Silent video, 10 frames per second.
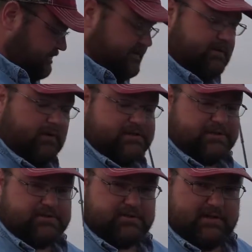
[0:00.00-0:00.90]
just
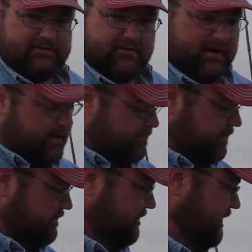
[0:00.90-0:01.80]
aggression strikes. They're not up
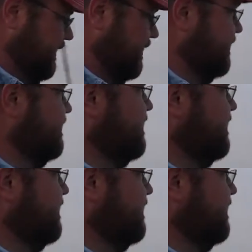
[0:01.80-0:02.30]
here to feed.